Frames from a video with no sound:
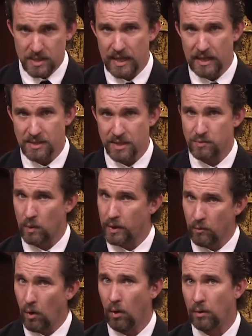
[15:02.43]
says is what
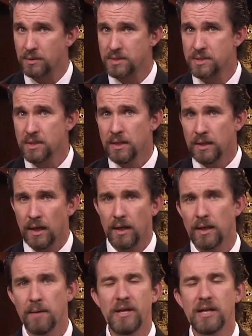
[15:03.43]
He wants.
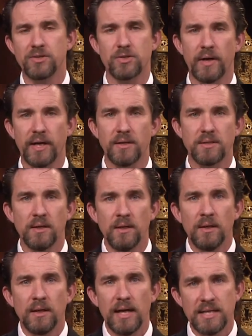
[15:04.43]
Let me illustrate it.
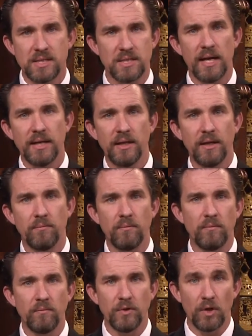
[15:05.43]
Let's say that
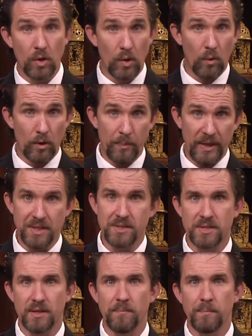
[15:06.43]
you're going to order
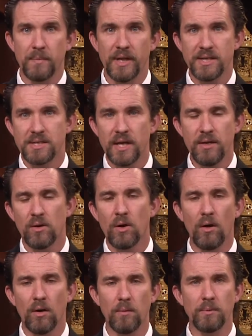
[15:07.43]
pizza. Let's say you
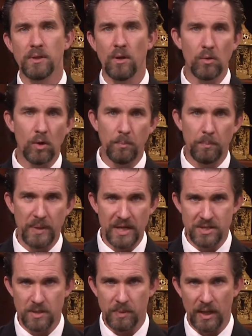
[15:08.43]
call up the local
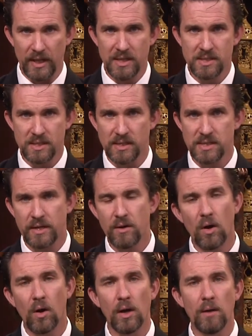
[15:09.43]
pizza place. Let's say you
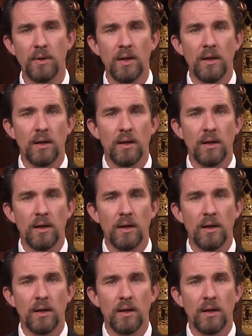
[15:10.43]
call up